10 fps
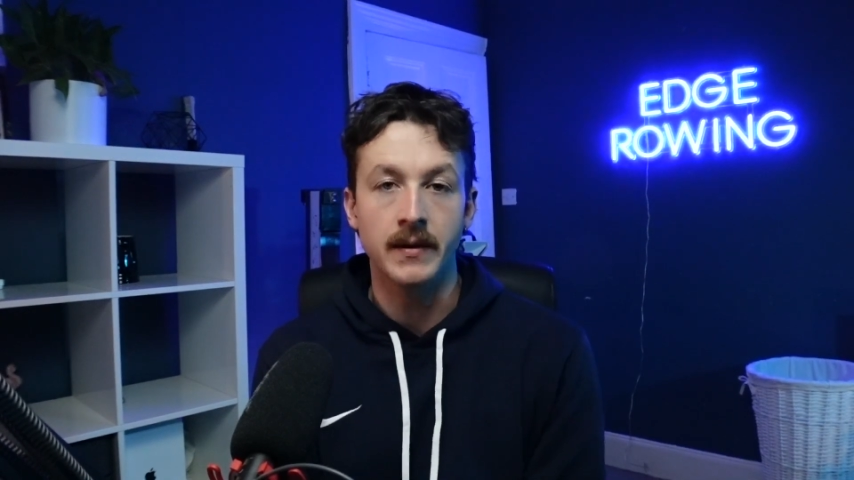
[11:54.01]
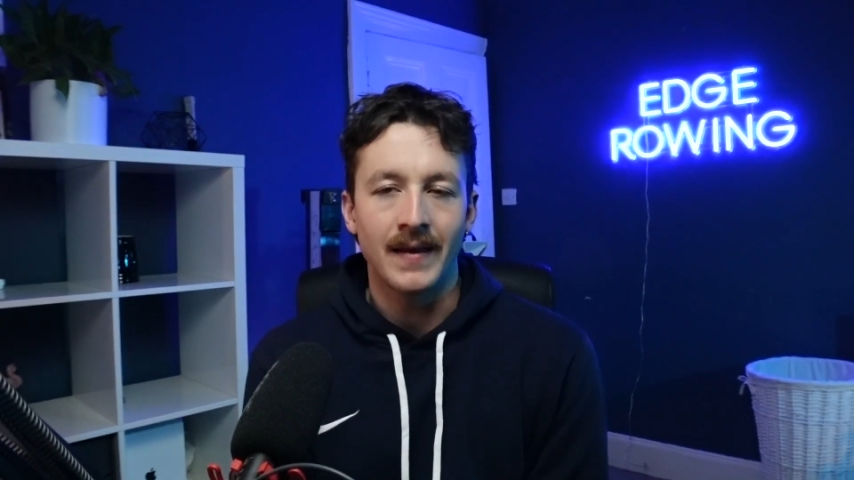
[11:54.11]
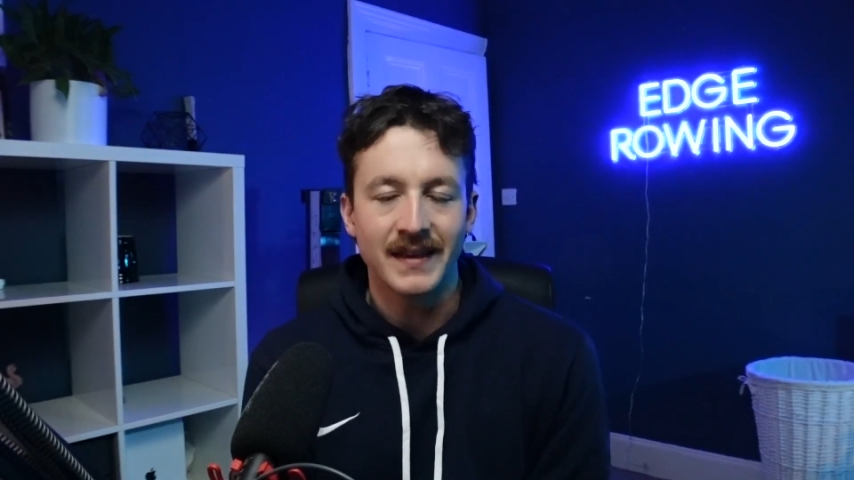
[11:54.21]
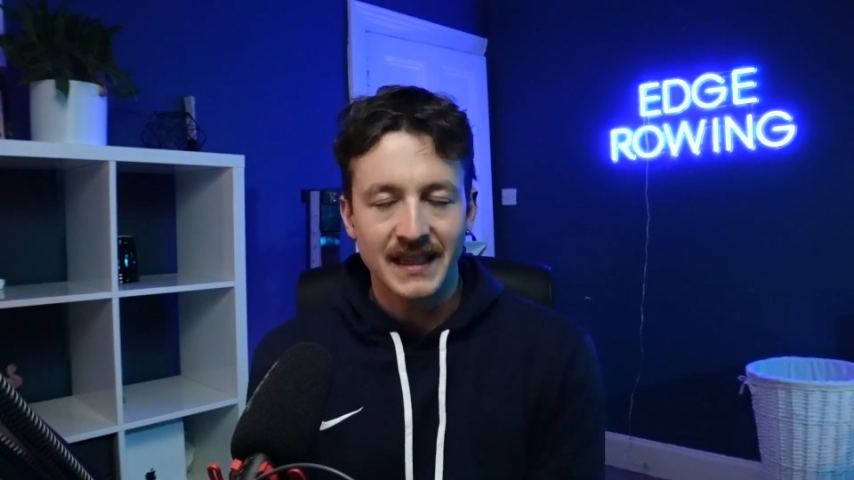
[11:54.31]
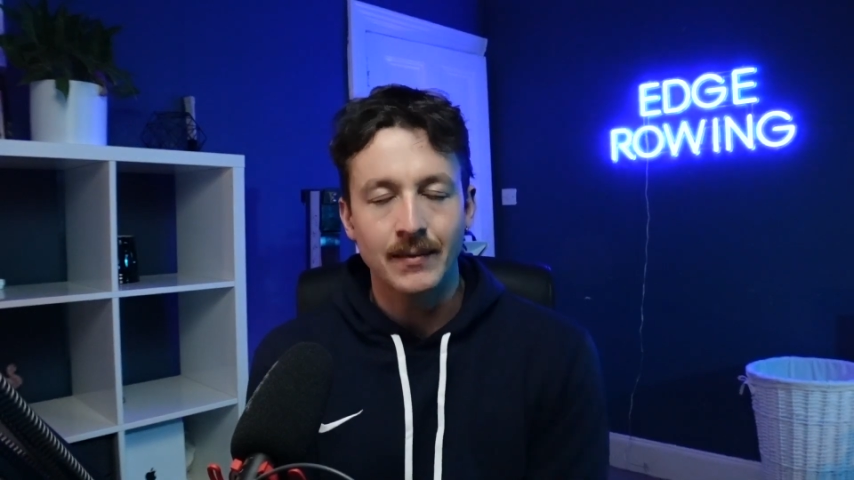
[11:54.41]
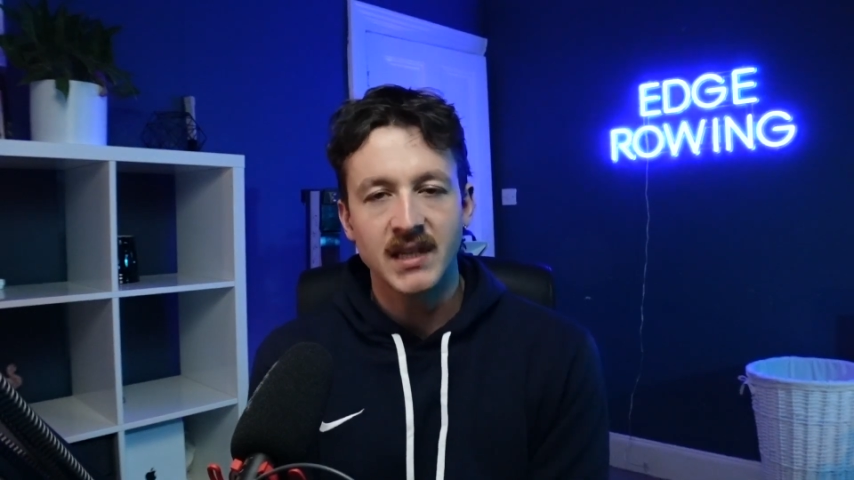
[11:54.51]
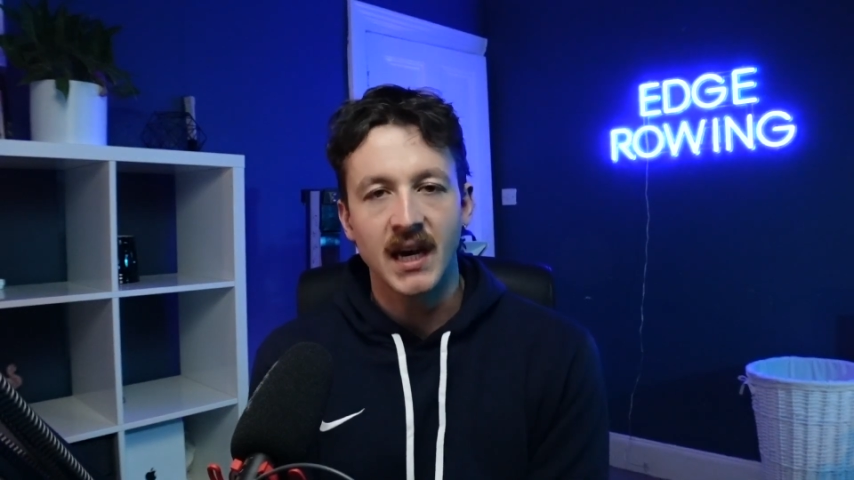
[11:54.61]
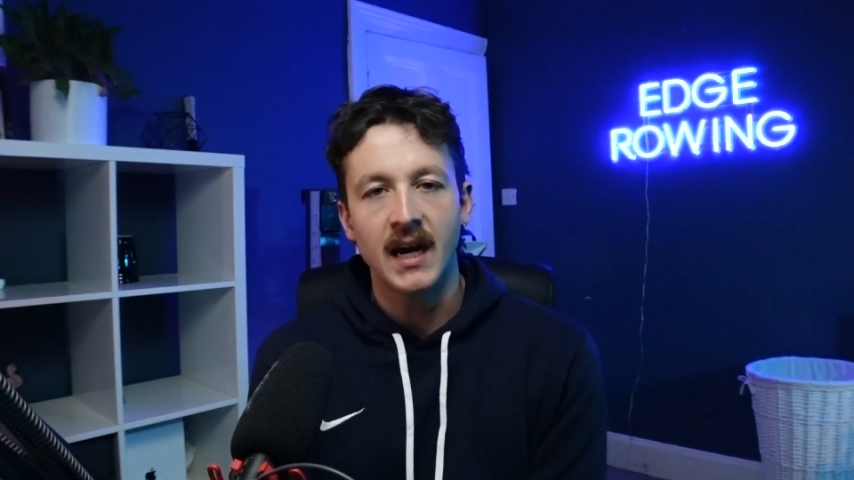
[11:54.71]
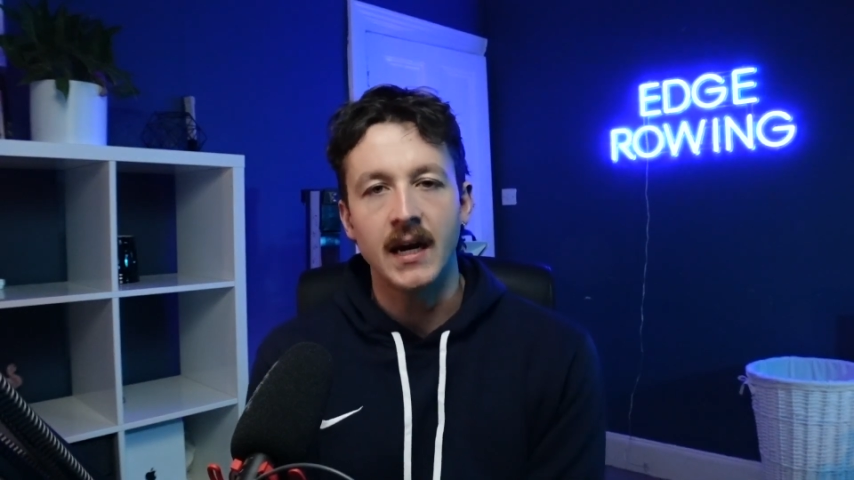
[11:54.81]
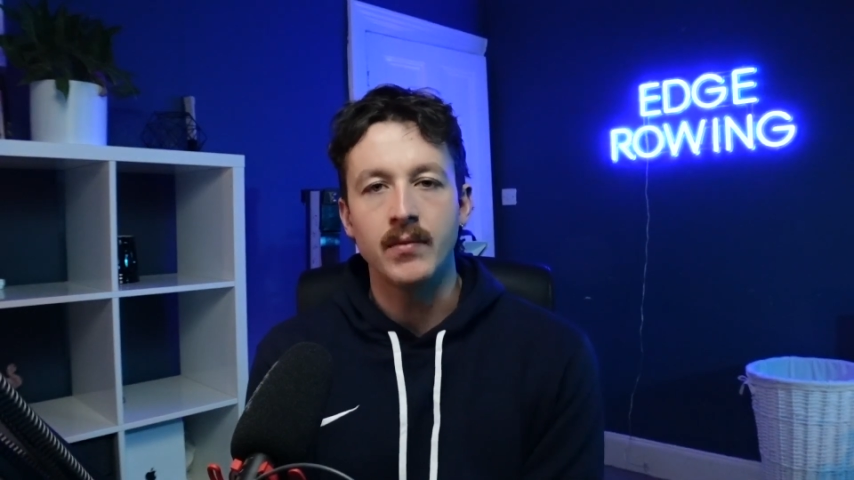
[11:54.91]
At the same
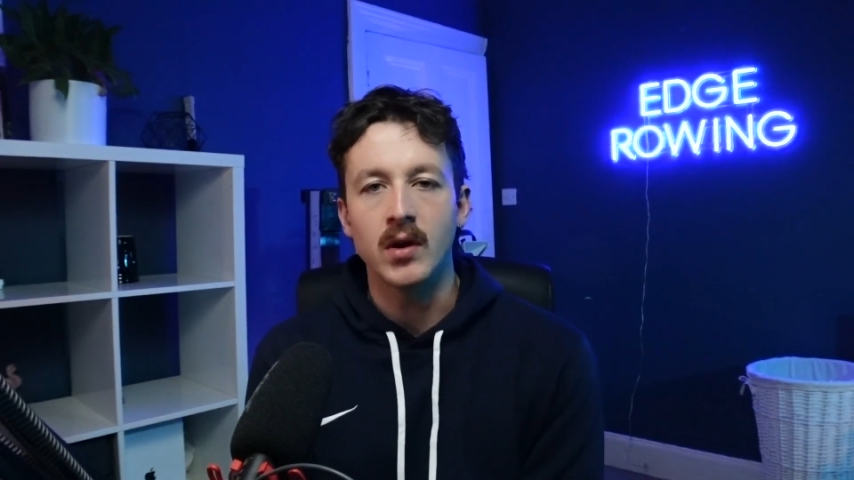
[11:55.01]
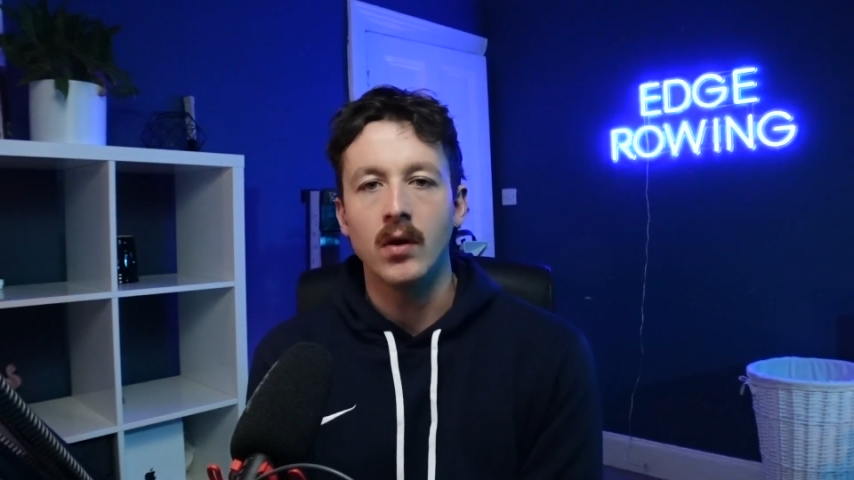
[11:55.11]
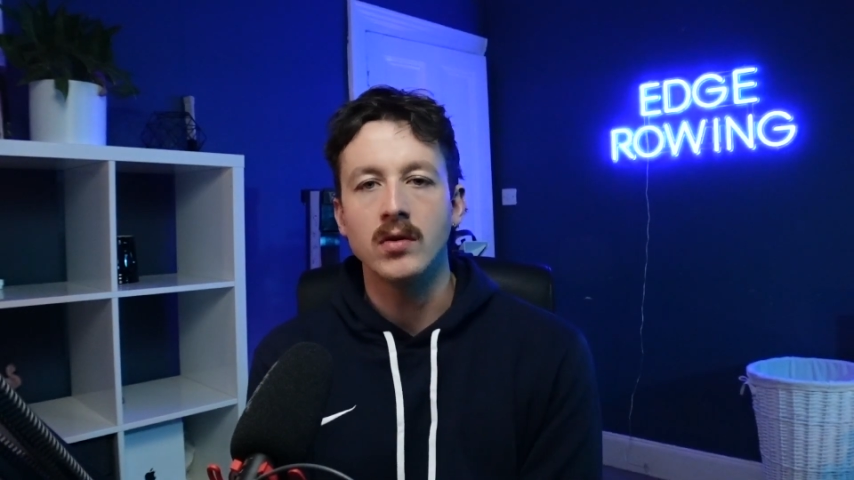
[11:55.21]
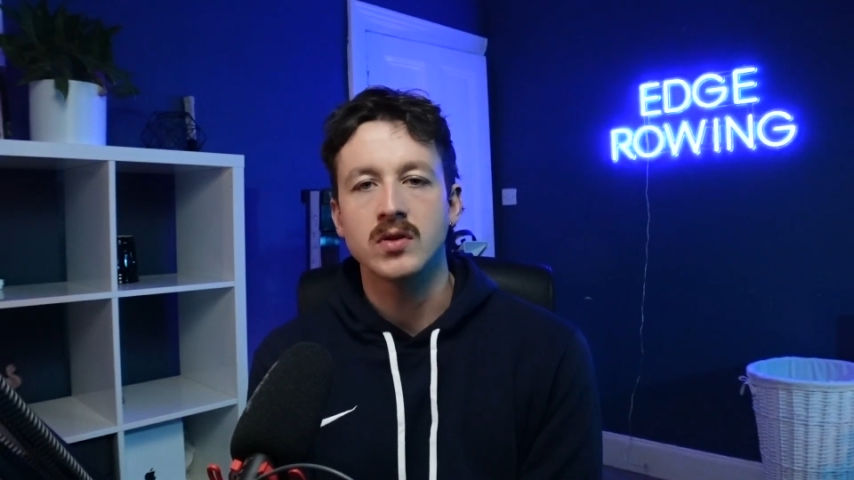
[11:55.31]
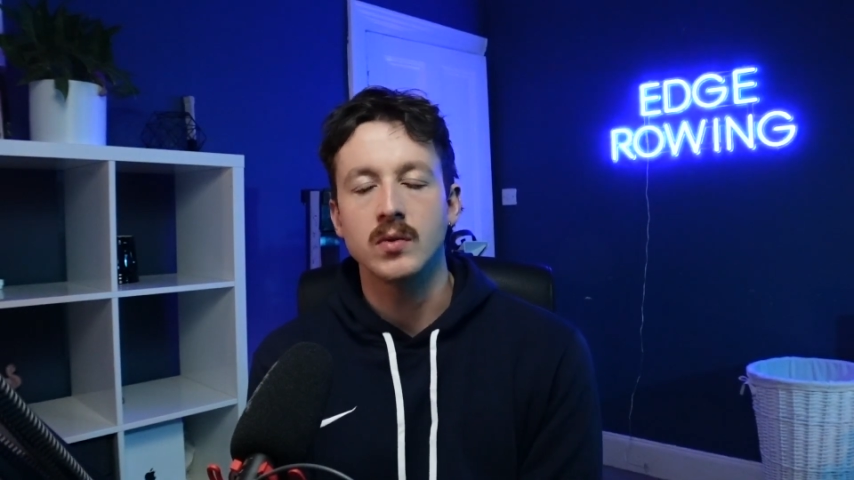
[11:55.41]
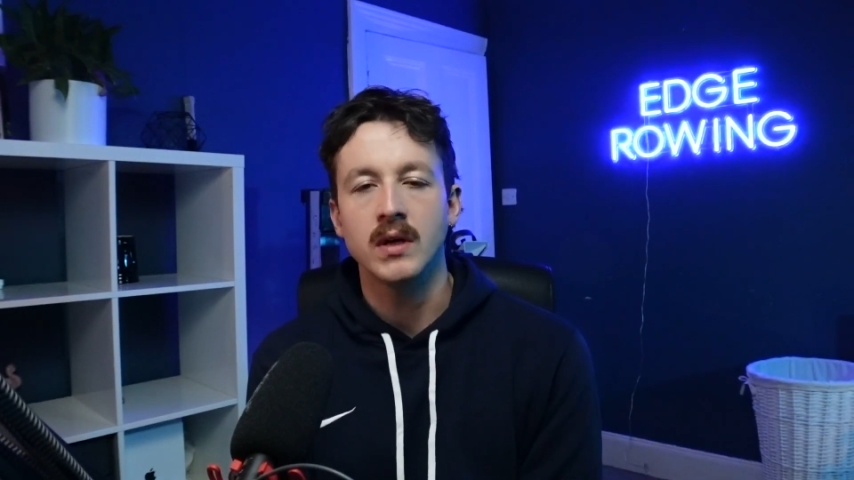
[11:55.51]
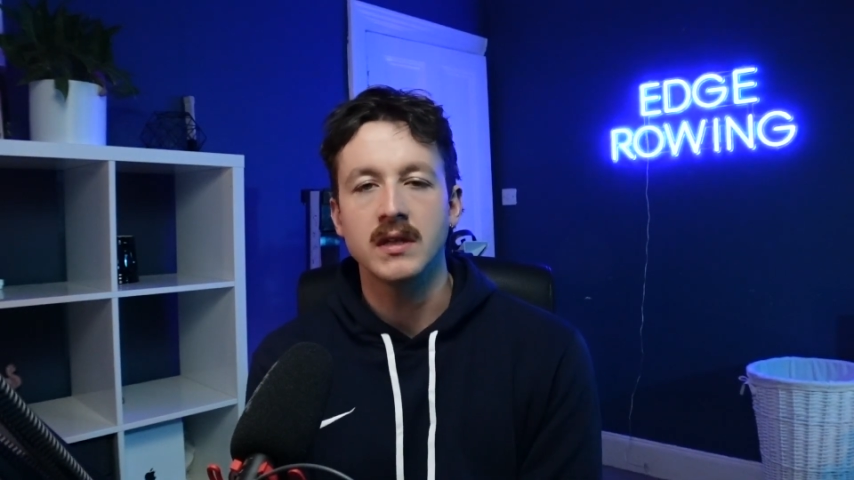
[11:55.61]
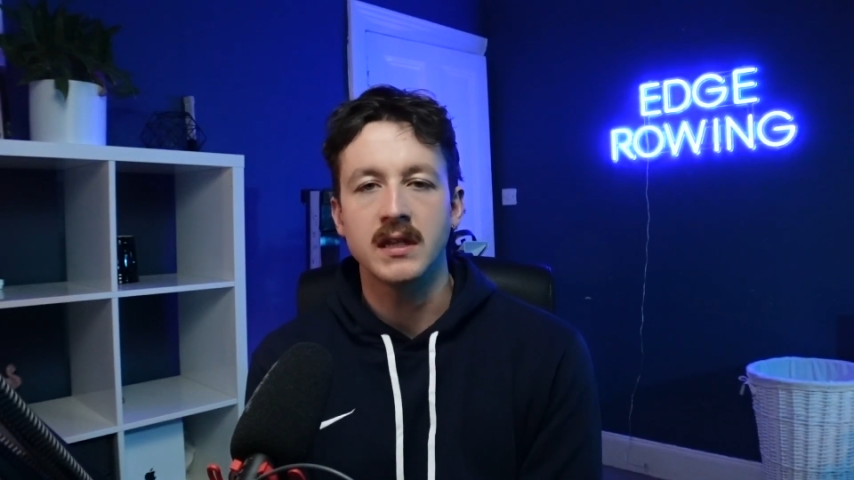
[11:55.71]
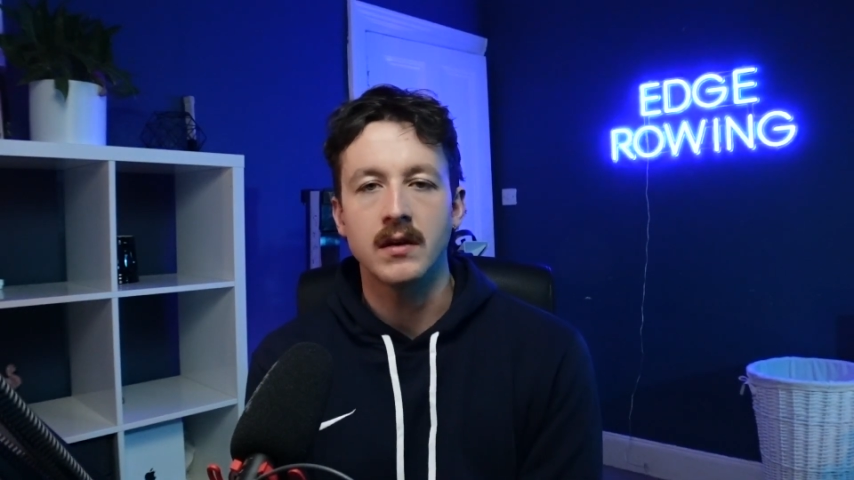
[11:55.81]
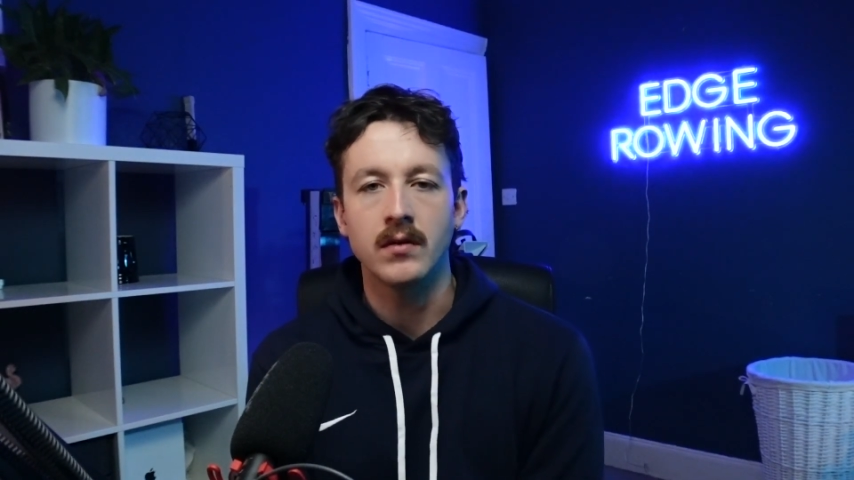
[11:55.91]
time, you also want
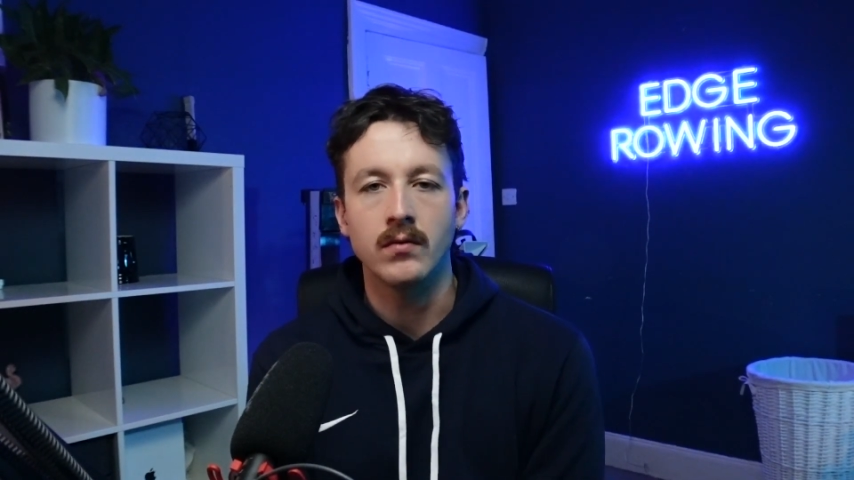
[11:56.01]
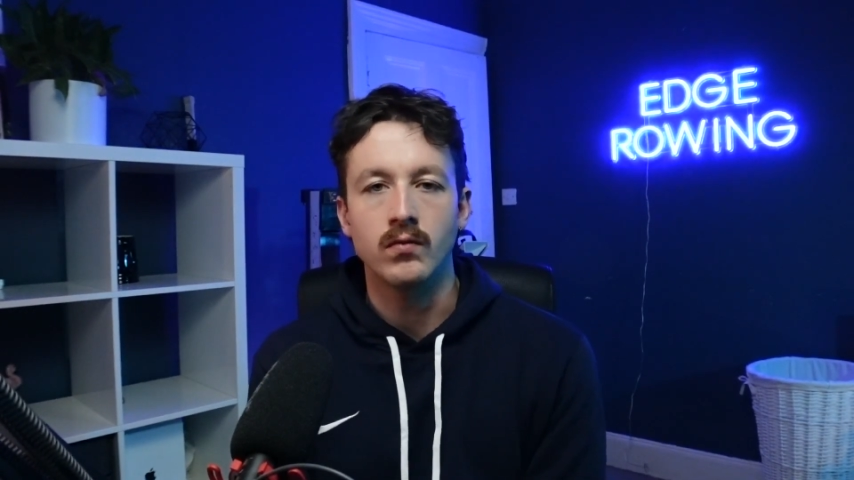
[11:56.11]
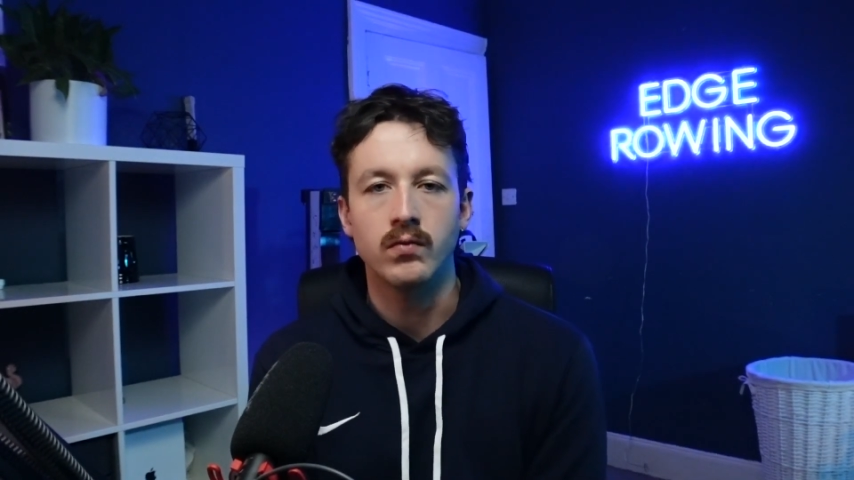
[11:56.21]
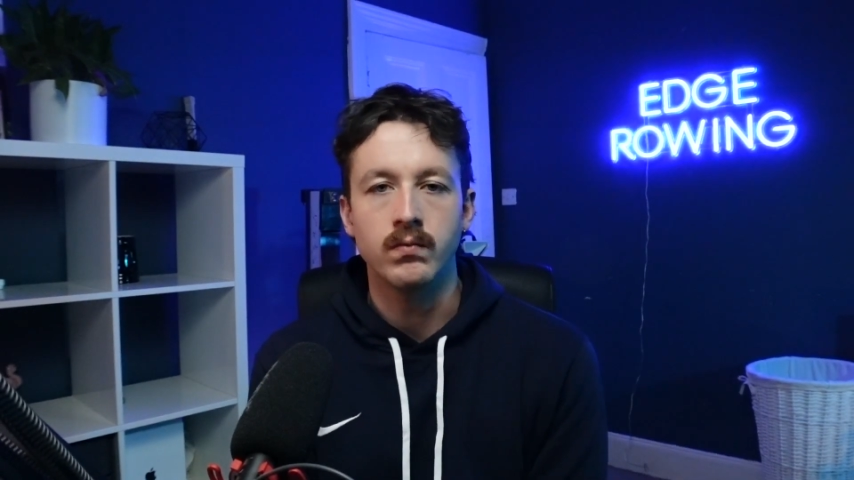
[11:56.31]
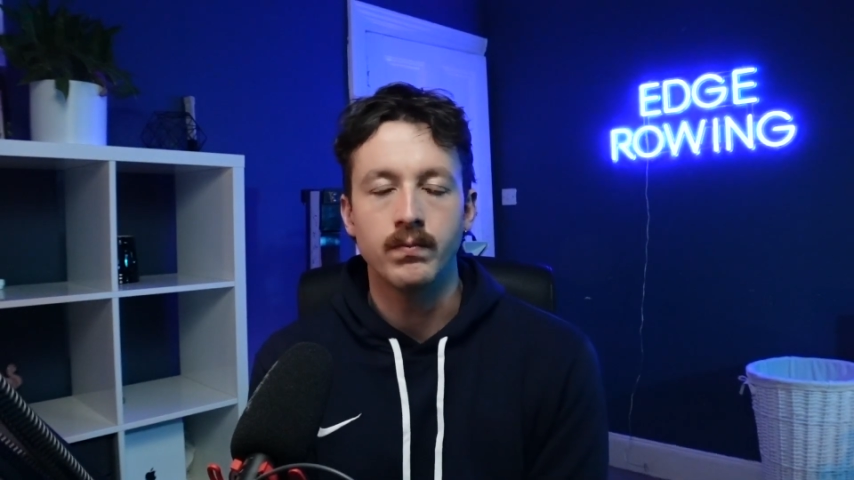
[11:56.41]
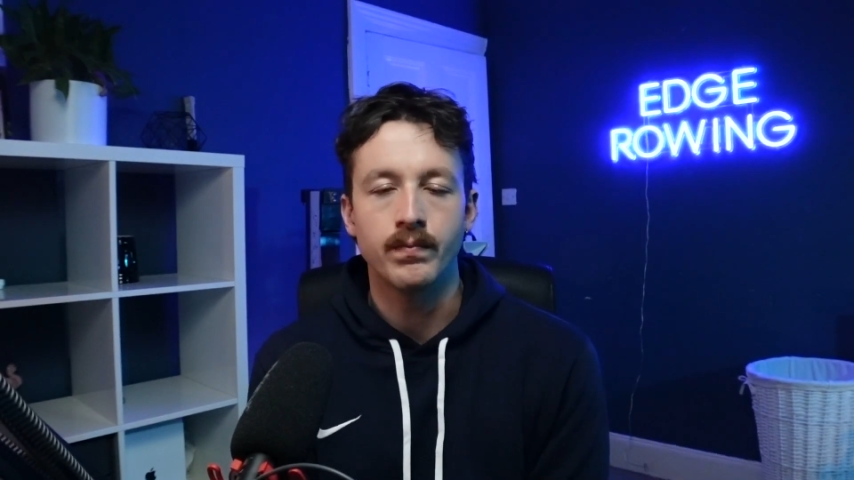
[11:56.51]
to